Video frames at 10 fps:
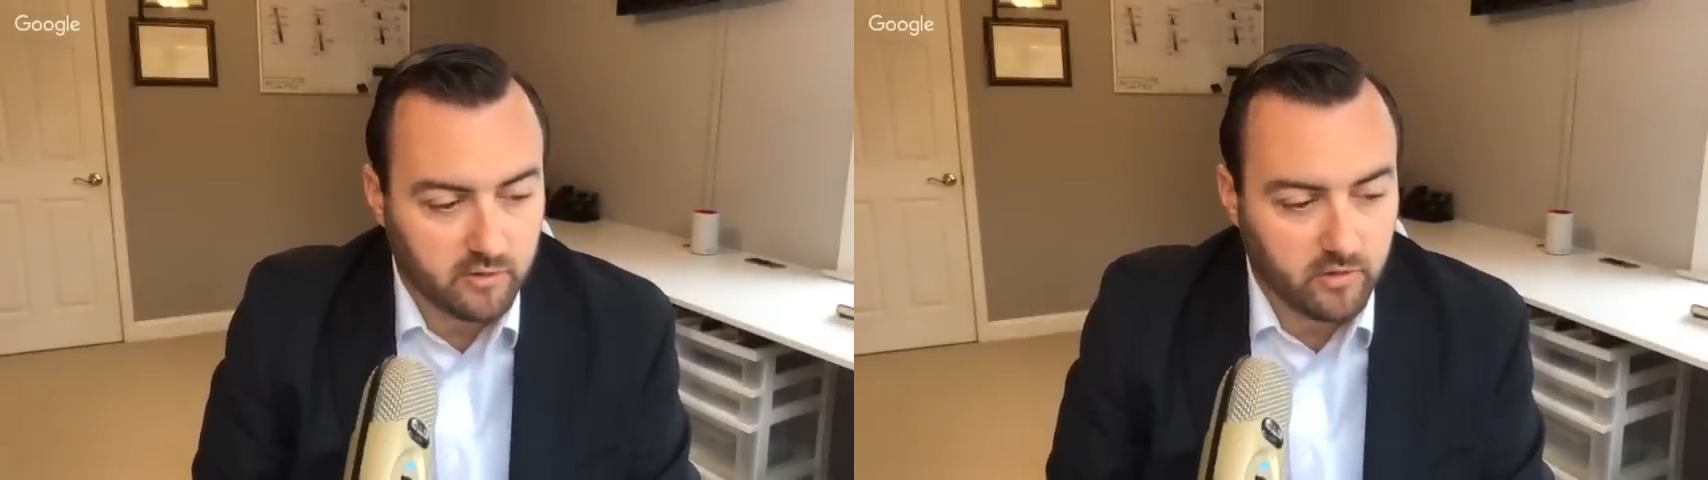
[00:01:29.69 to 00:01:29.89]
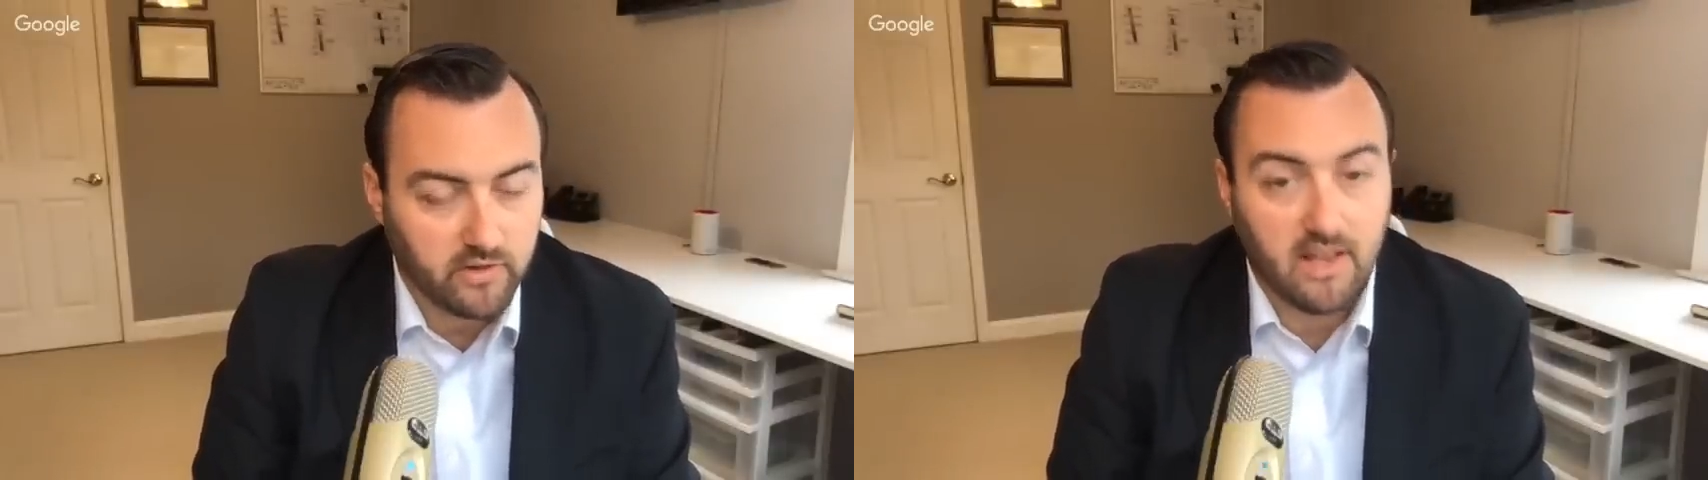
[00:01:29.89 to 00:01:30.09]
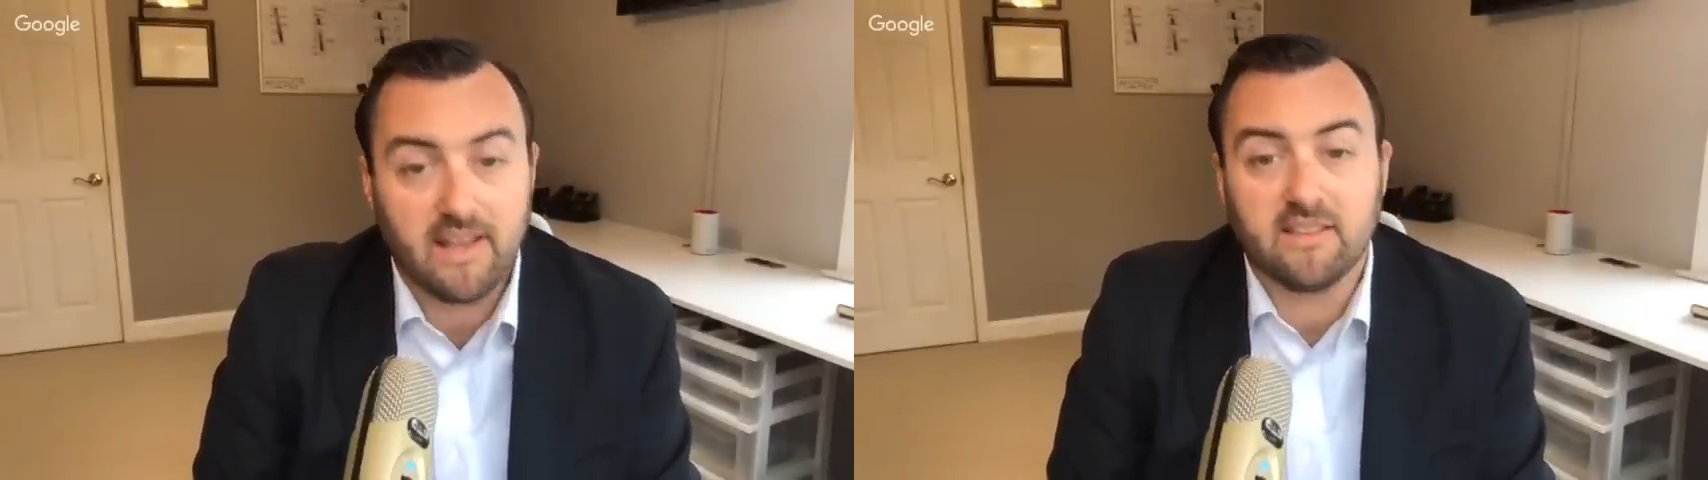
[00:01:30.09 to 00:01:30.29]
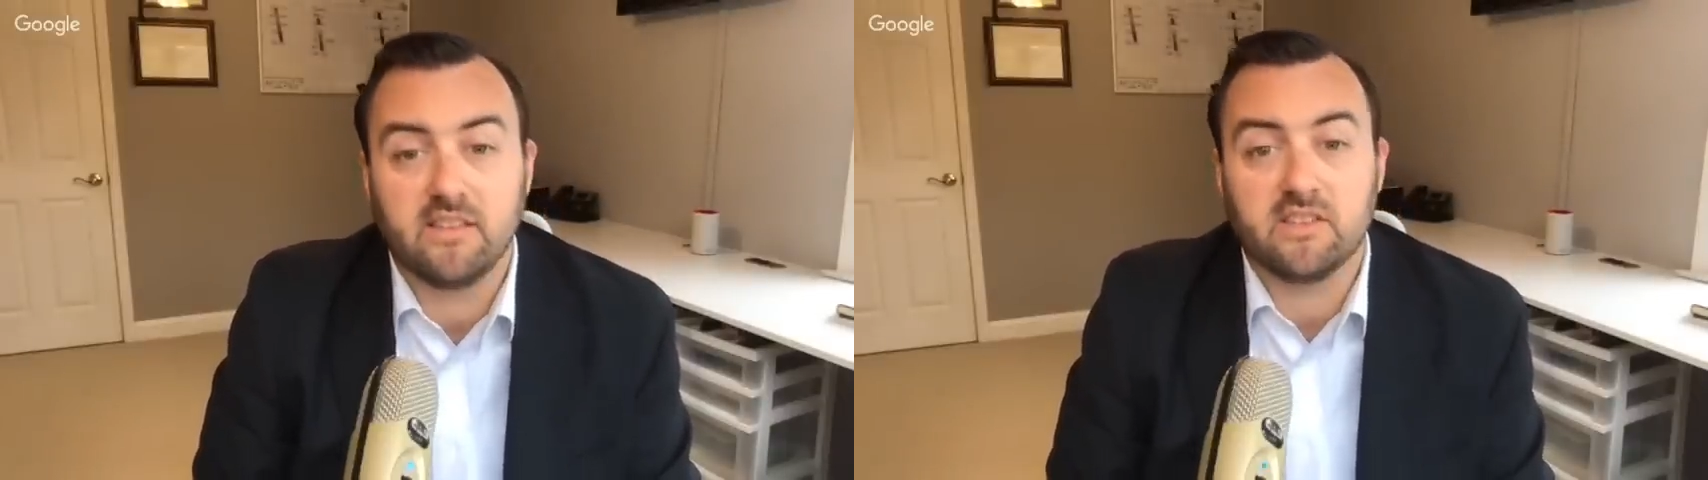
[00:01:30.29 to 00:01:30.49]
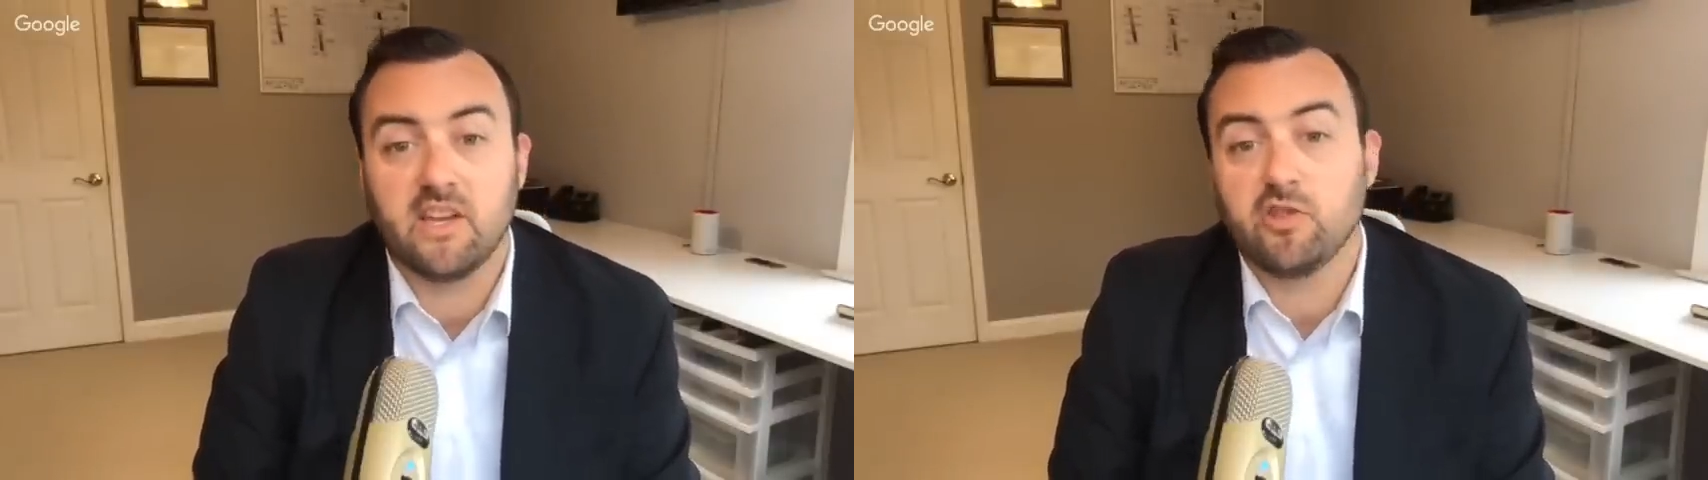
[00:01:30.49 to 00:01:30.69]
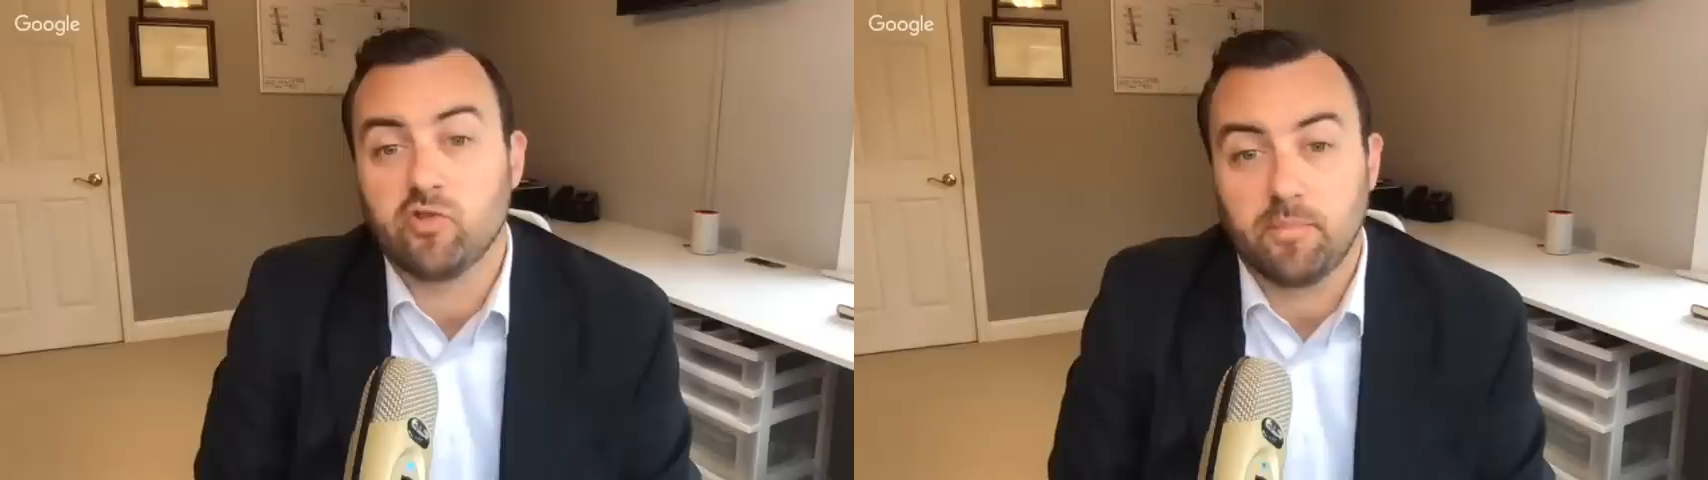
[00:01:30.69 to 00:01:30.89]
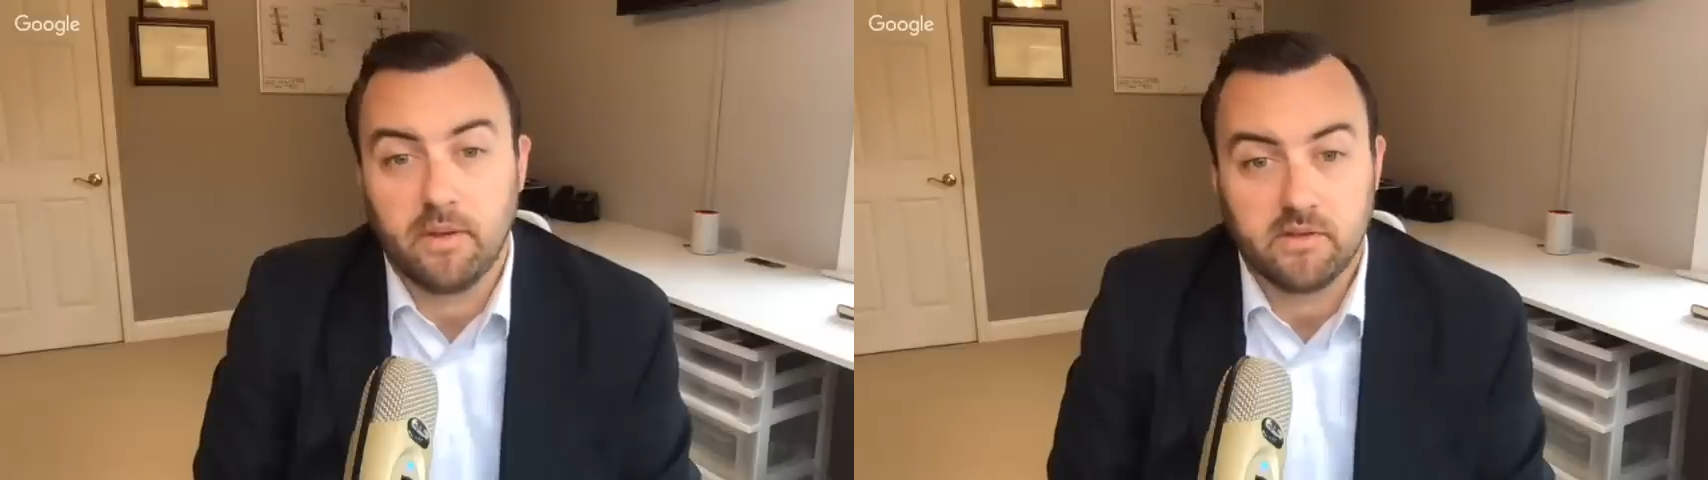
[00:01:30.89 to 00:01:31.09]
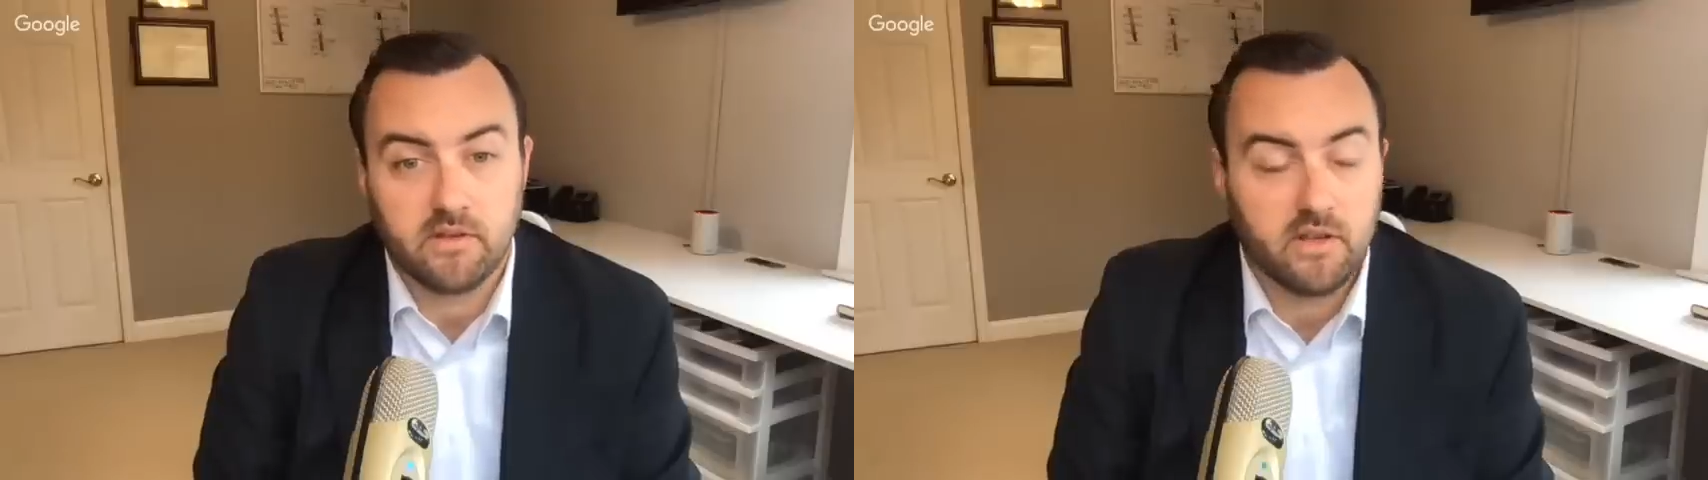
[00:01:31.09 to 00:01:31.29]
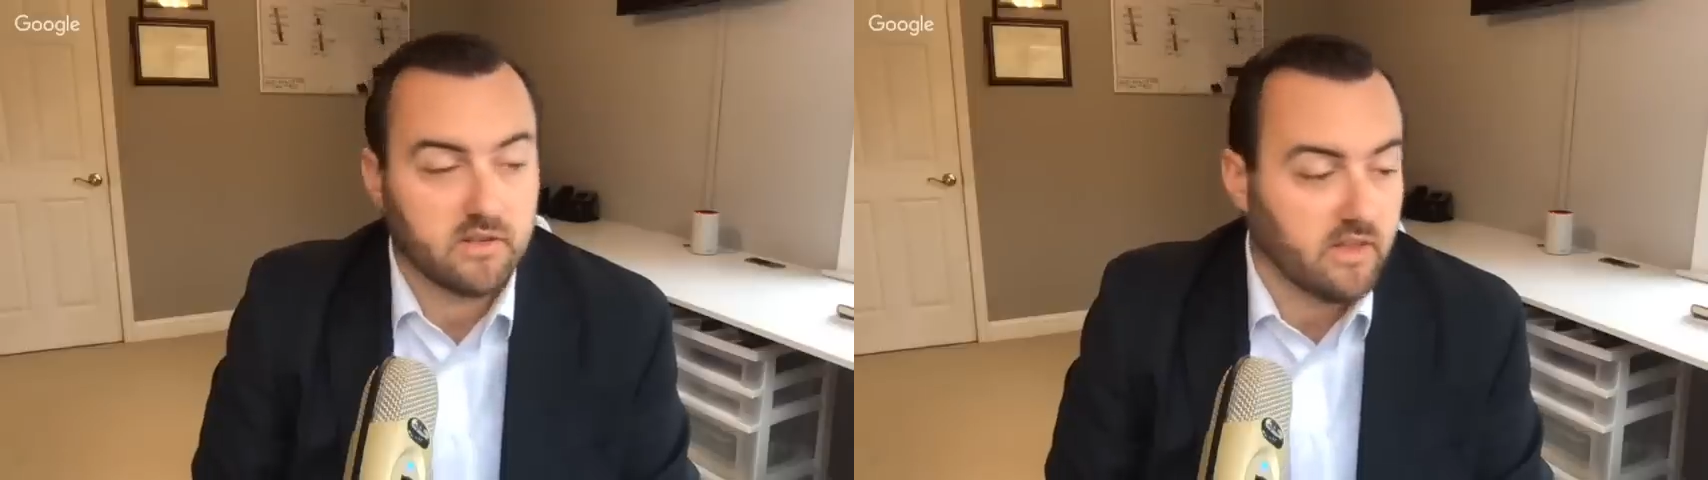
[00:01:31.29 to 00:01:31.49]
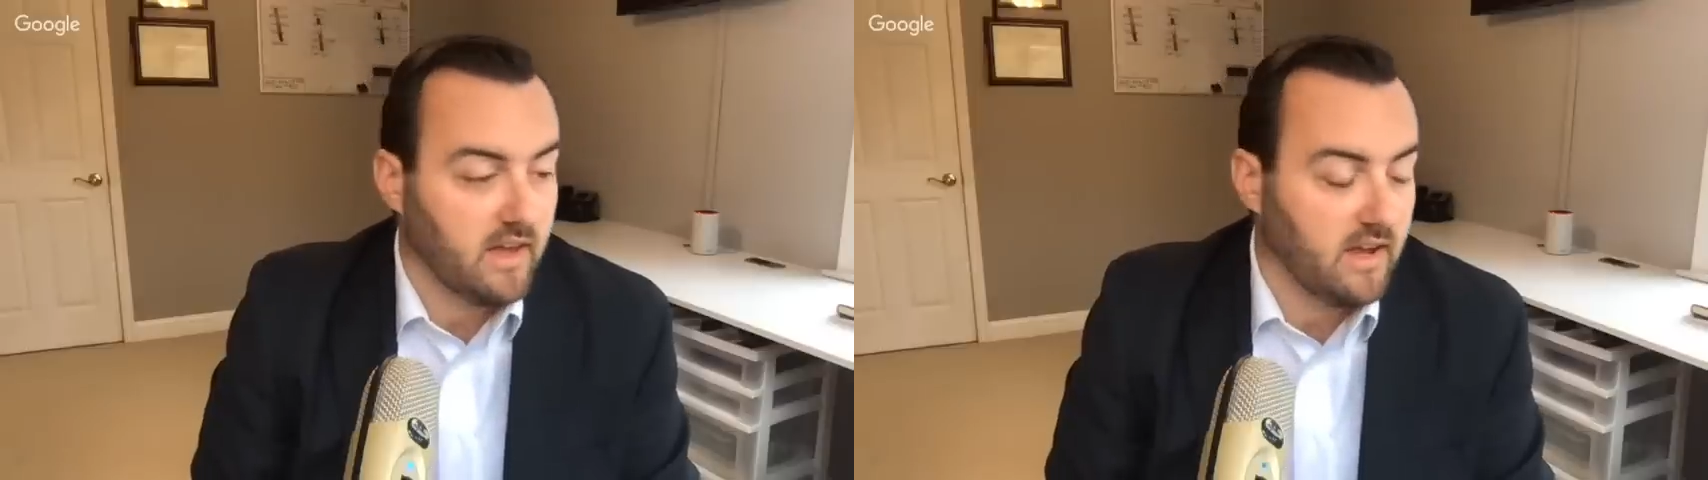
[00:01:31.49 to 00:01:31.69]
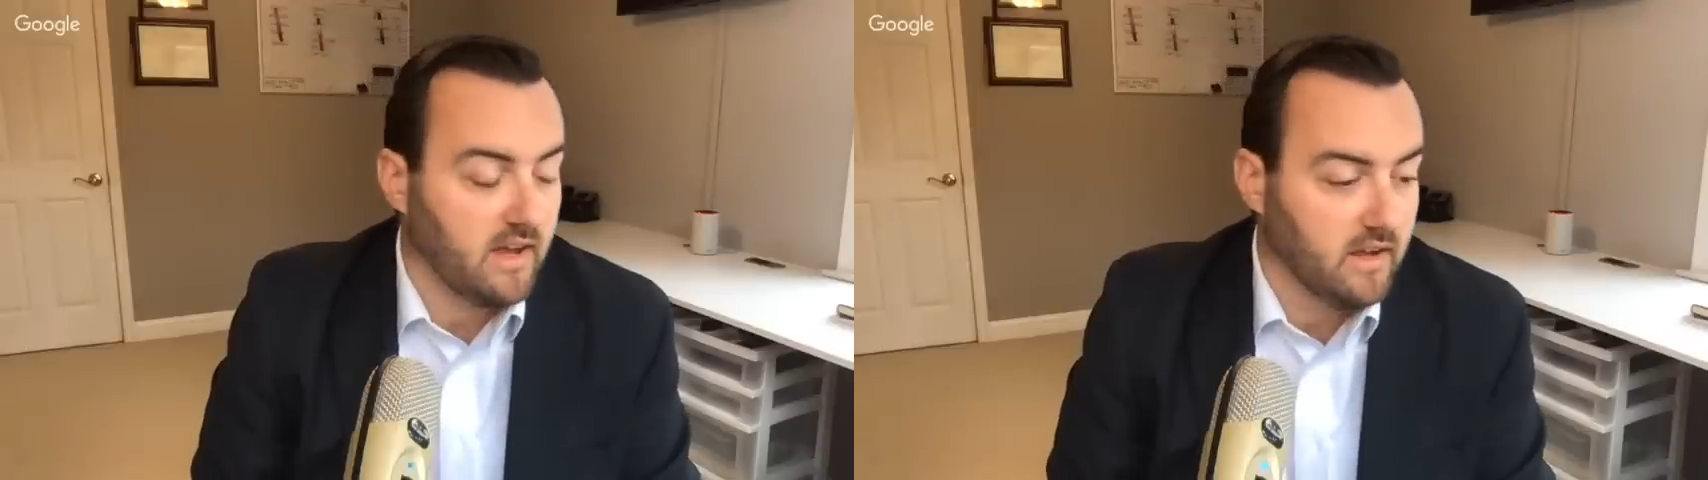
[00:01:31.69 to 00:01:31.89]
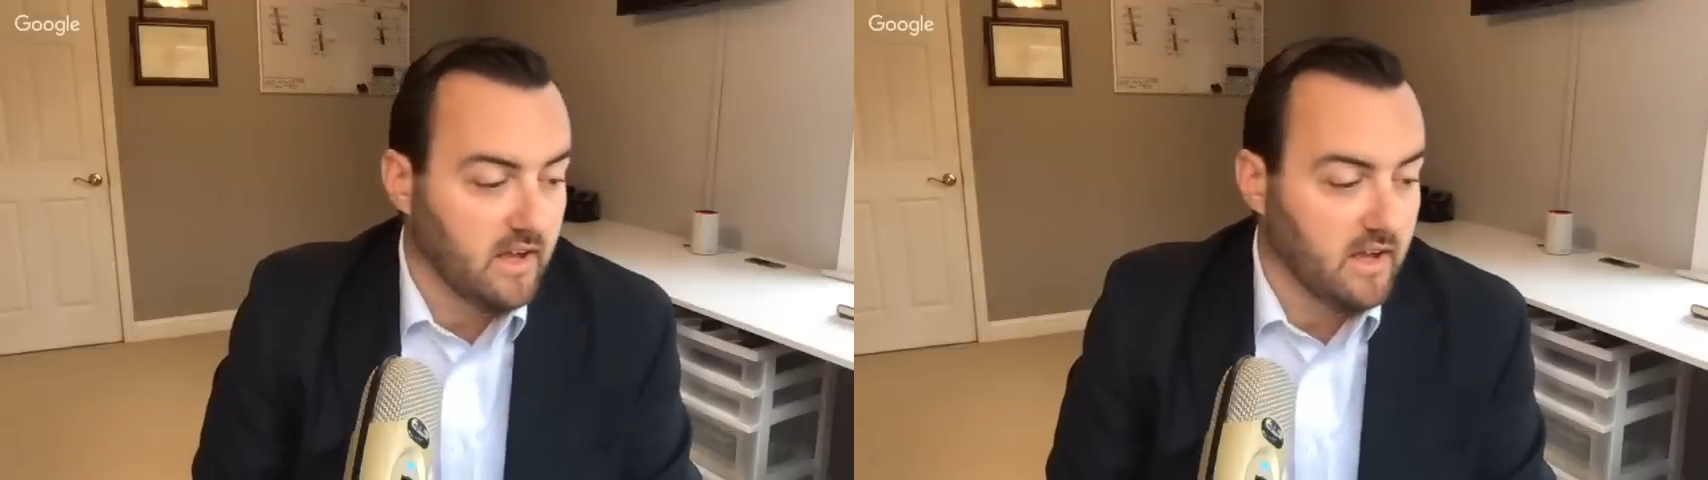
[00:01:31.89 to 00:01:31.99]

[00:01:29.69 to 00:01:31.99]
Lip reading: sort of a legacy-centric business that